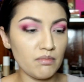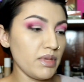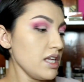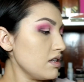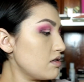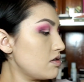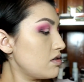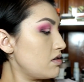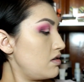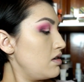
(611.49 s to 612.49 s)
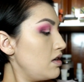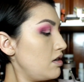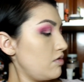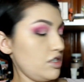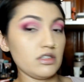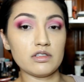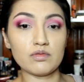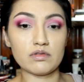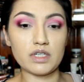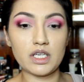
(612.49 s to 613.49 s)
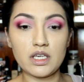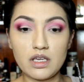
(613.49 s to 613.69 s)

Beach, which is this one right